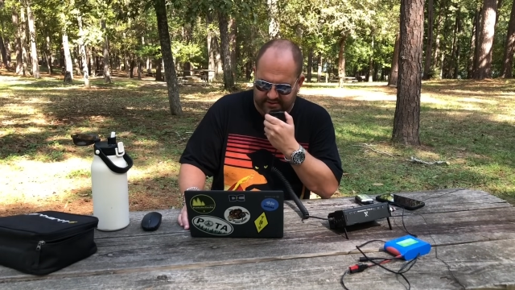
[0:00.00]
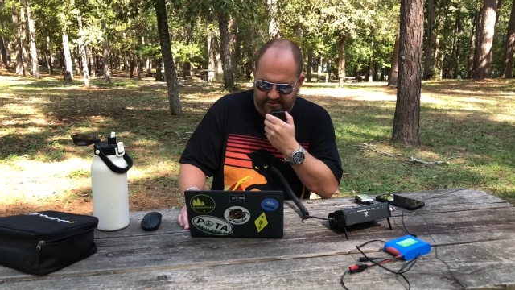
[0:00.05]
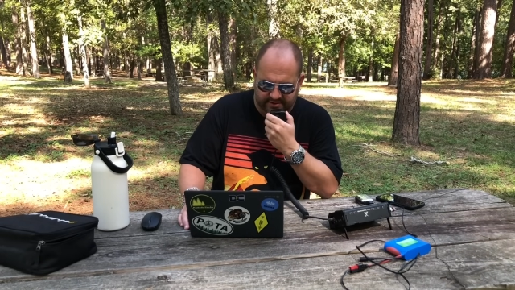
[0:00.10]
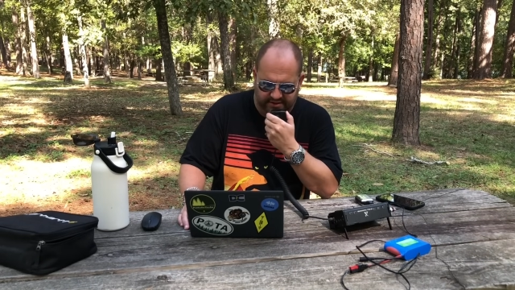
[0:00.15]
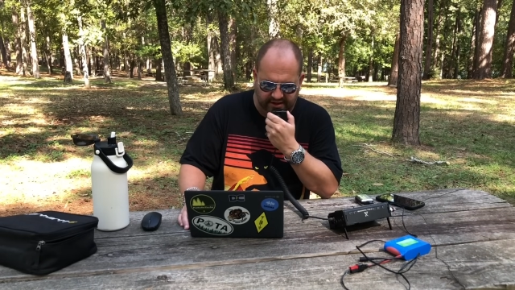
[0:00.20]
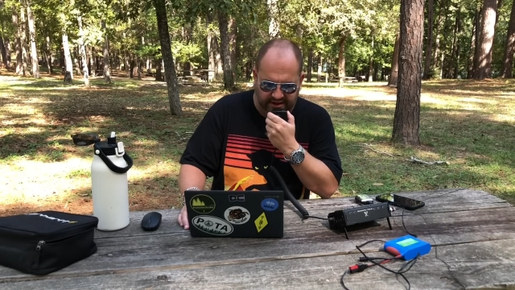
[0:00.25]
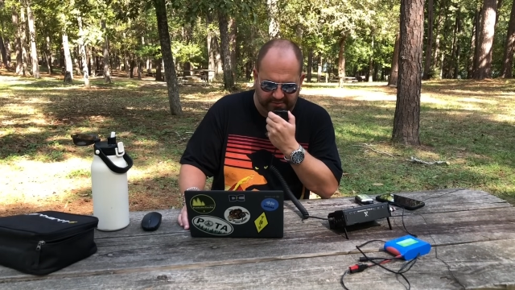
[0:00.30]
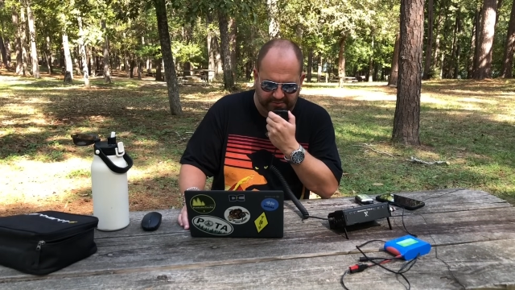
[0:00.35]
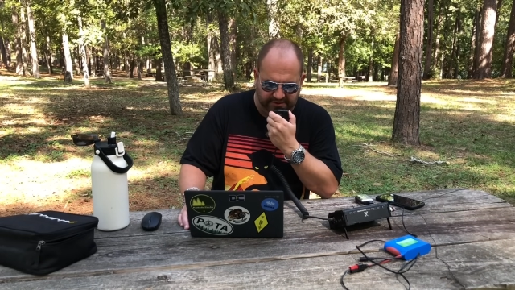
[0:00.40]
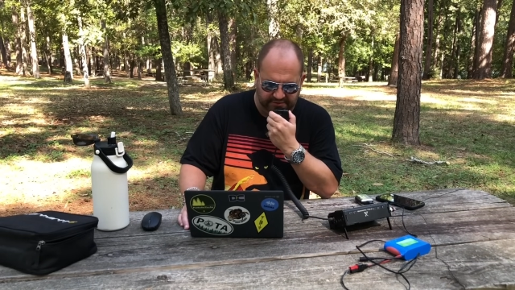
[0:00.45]

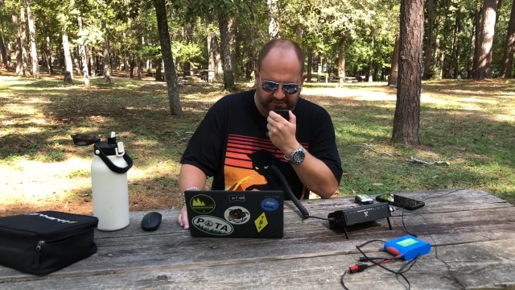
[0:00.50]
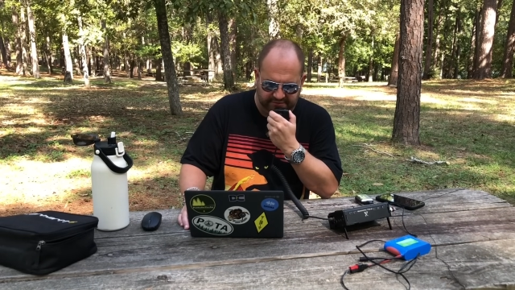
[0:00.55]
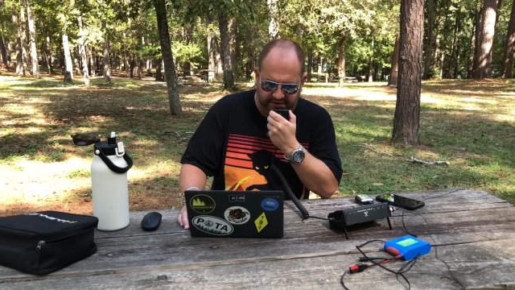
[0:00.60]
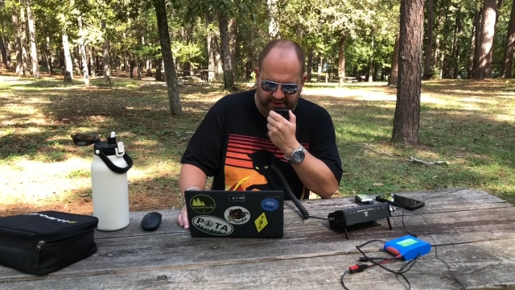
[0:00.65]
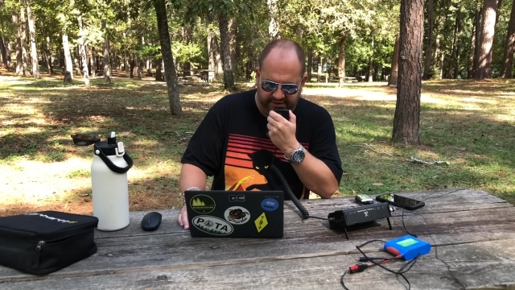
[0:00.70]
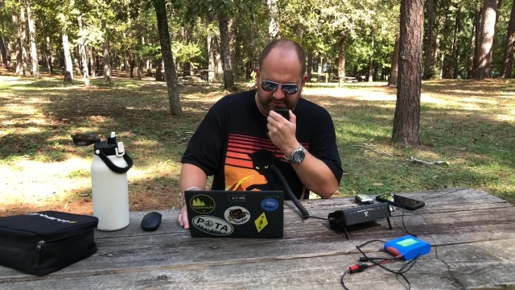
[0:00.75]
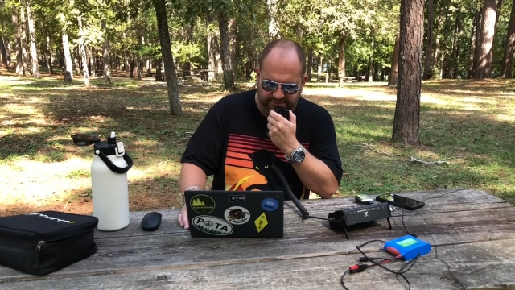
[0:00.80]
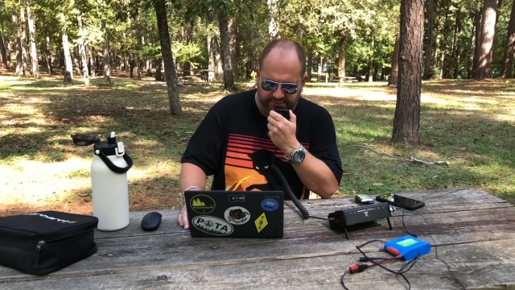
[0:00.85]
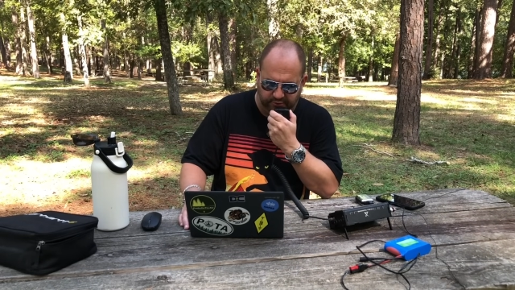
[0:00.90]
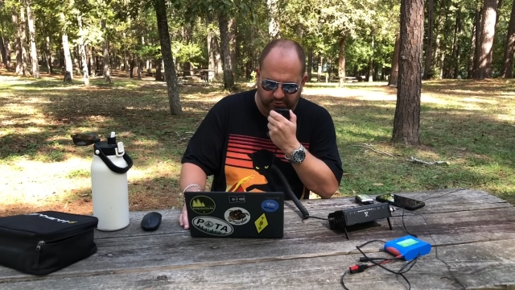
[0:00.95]
Copy the
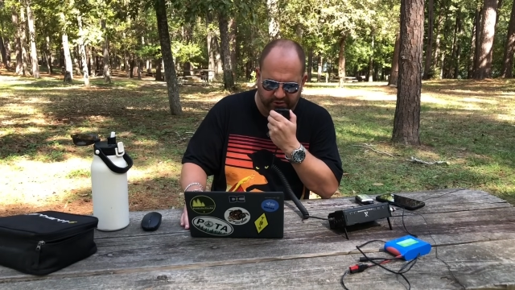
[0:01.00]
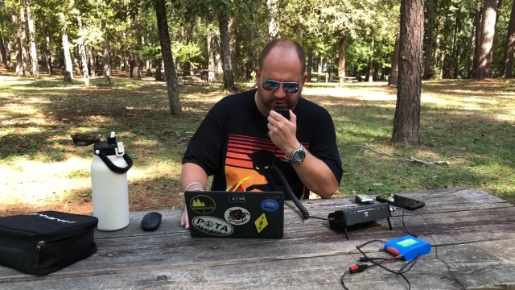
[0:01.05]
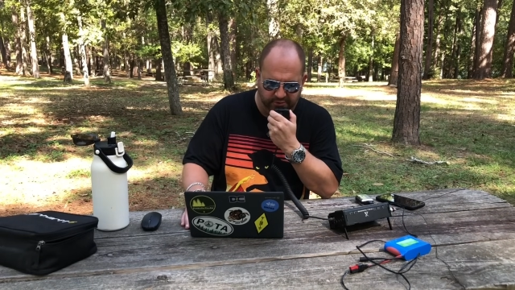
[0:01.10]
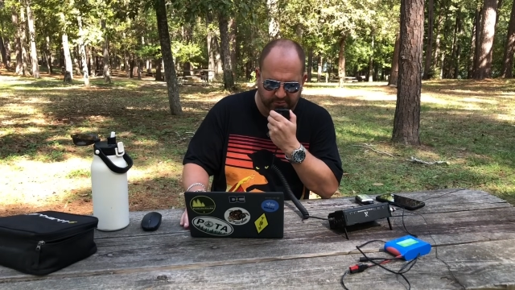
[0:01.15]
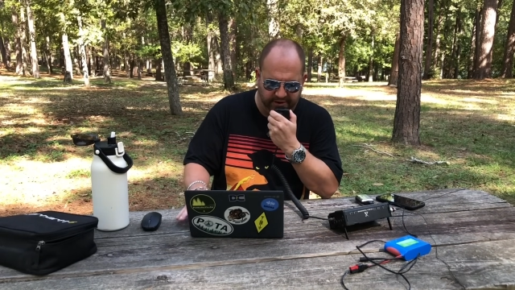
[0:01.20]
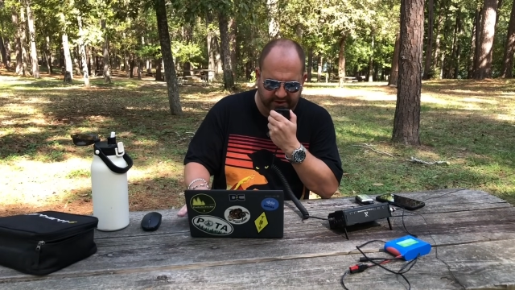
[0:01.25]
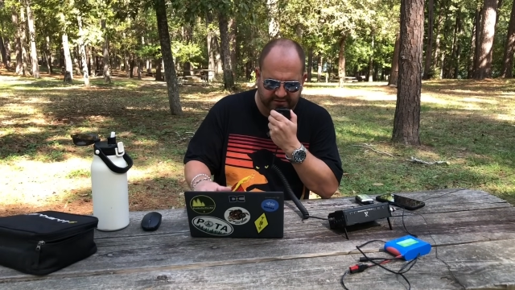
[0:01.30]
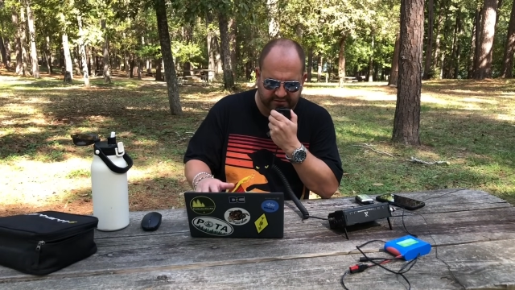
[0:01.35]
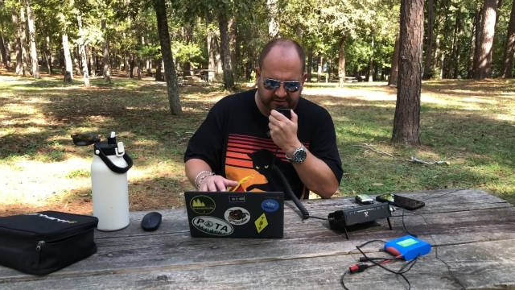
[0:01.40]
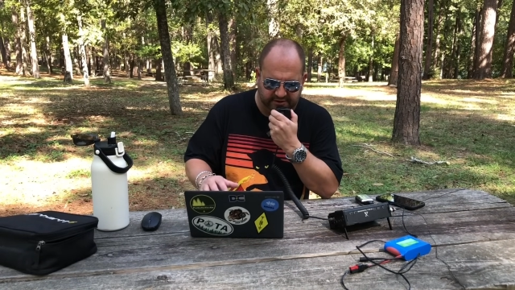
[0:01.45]
5-4 New
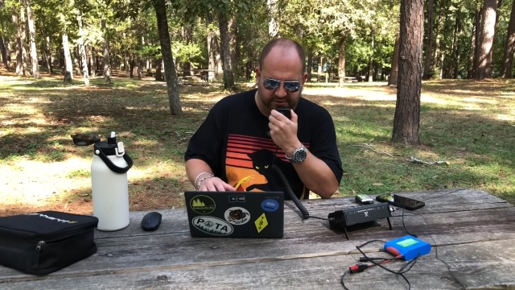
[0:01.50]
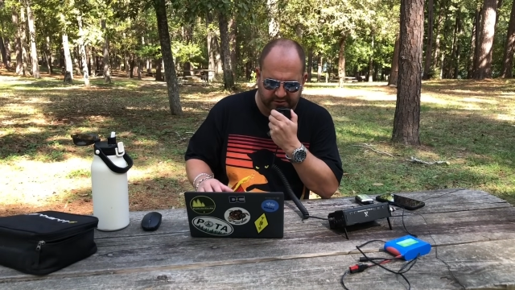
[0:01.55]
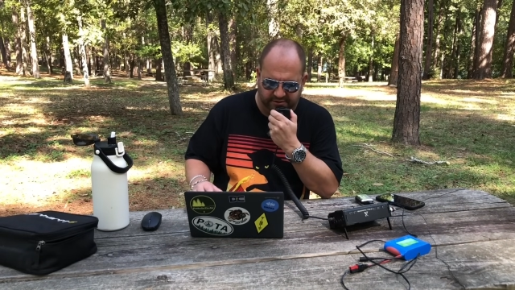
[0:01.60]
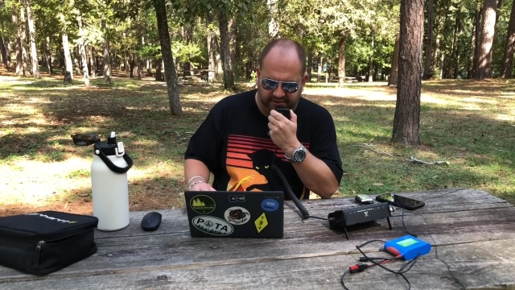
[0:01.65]
Mexico.